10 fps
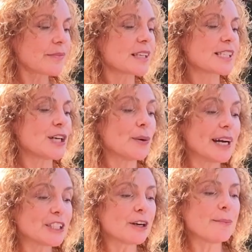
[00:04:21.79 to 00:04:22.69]
So
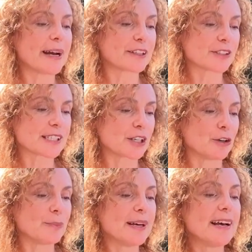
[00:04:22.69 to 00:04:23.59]
under a
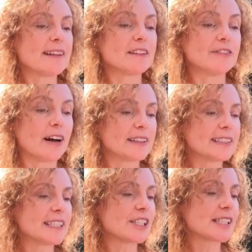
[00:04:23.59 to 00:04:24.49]
microscope, the
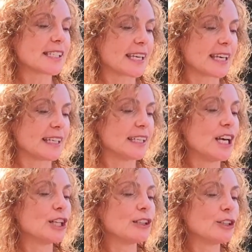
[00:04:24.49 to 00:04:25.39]
volunteer's skin
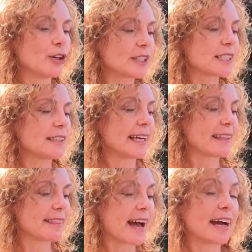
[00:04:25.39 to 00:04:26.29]
looked
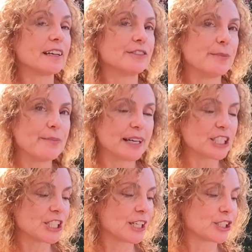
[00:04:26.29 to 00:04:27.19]
like that of a
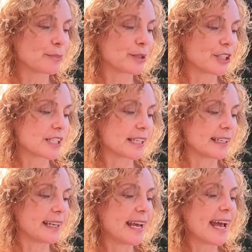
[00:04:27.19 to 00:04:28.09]
much younger
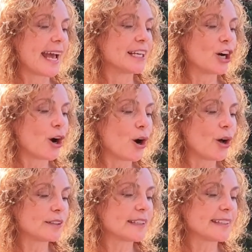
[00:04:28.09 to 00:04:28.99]
person, and
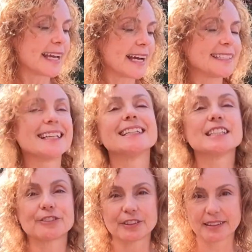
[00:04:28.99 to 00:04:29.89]
all that they had done
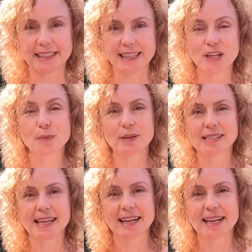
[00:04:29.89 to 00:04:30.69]
differently was